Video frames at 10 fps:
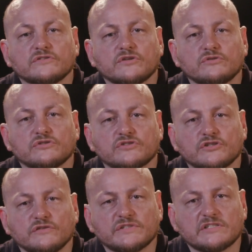social
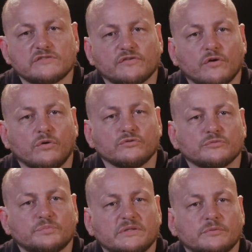services for older
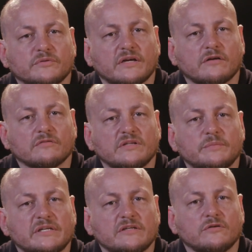people that are
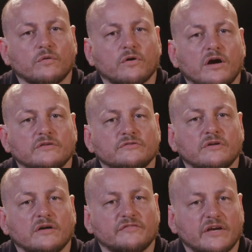limited or
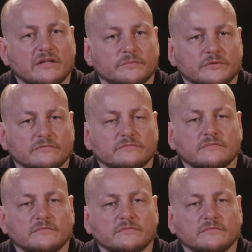unavailable,